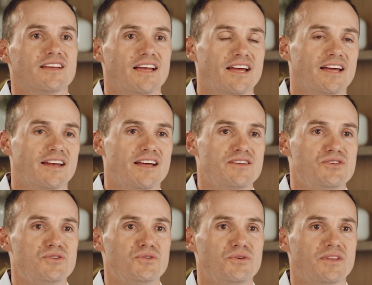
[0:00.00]
And I
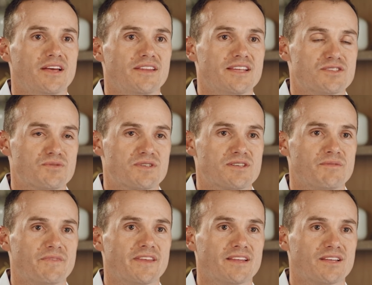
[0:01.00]
knew that this was something